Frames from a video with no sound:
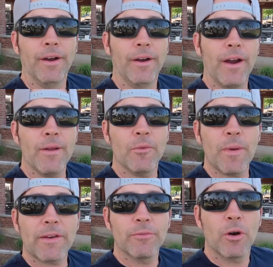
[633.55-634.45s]
All right, we're
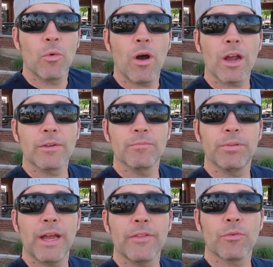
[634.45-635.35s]
back from our walk and
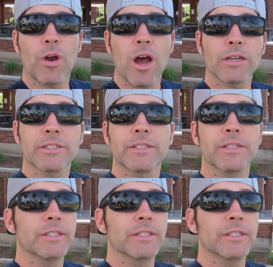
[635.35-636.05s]
planting the rocks,